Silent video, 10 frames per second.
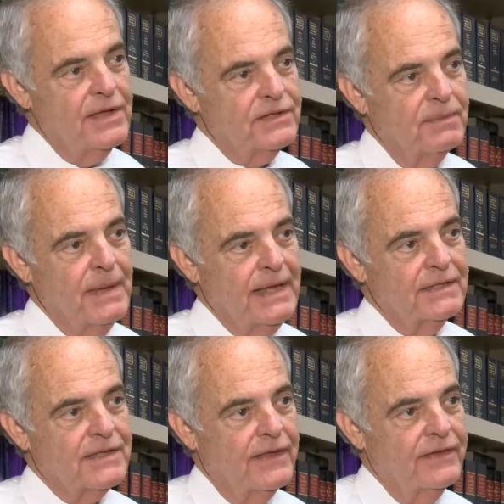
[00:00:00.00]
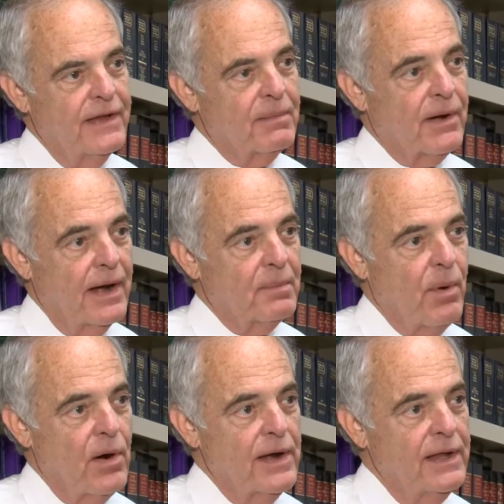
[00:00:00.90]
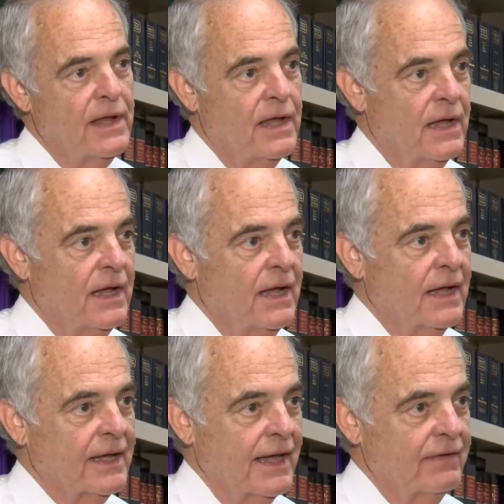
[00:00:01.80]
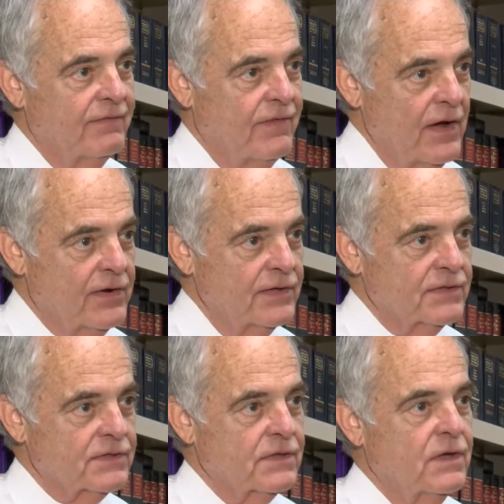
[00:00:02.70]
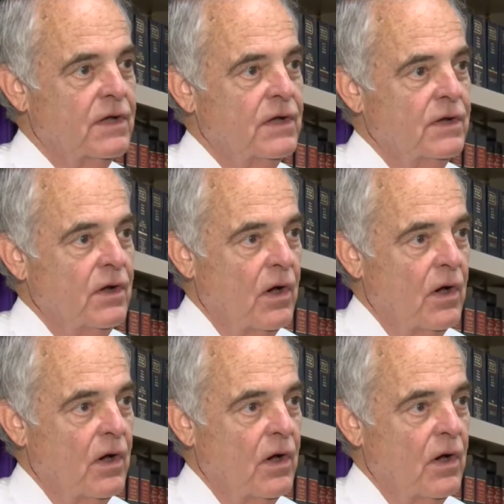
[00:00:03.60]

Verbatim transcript: Warren's fellow Democrats in the East say the Hillary milestone came at the perfect